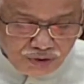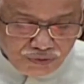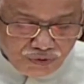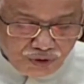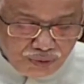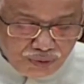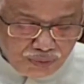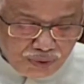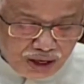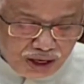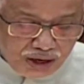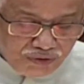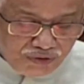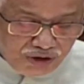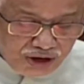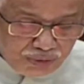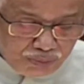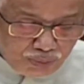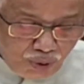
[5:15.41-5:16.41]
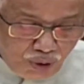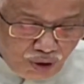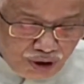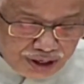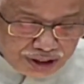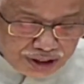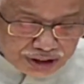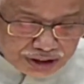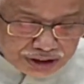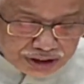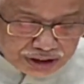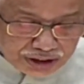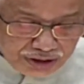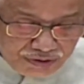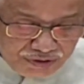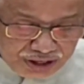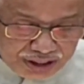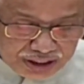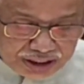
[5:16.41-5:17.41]
from eleven point
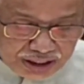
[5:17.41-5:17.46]
seven